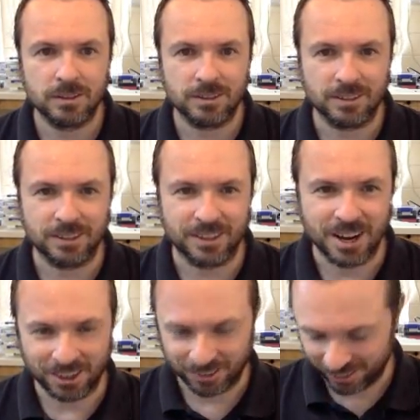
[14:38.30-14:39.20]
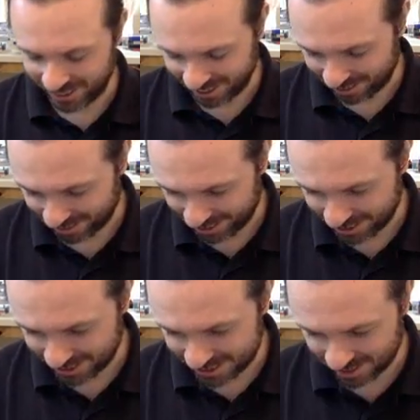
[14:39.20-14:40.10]
Another
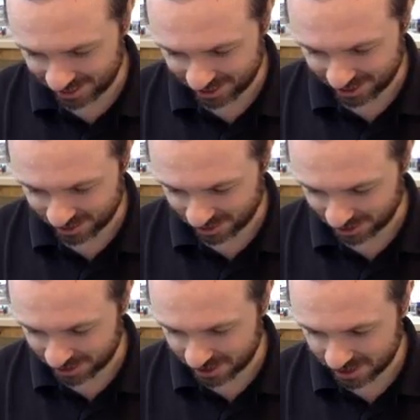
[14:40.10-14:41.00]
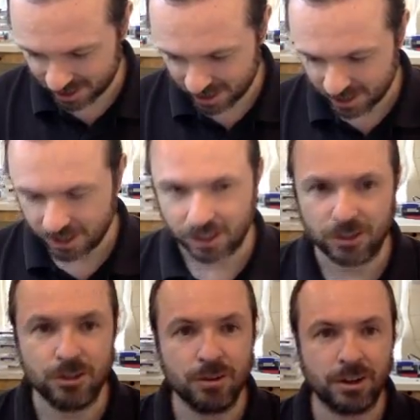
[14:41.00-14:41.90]
rectal exam. Oh my goodness. Are
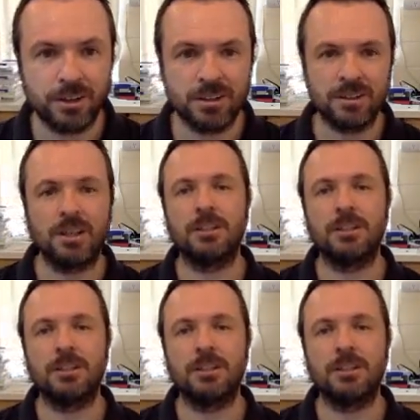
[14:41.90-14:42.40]
you running